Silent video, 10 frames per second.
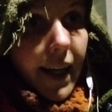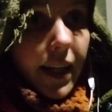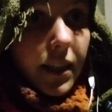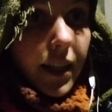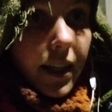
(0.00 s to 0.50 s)

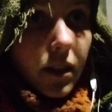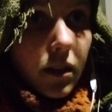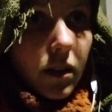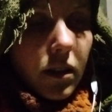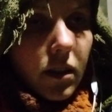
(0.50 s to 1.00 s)
And
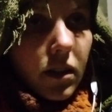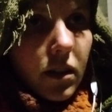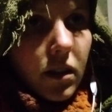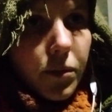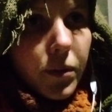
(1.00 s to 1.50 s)
then
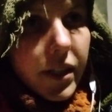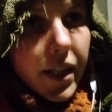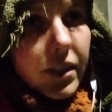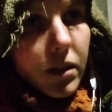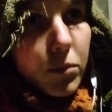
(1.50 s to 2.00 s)
we
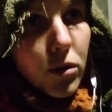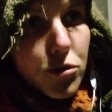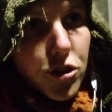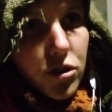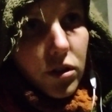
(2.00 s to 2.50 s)
create the
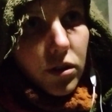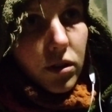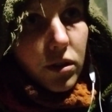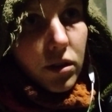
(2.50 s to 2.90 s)
motion.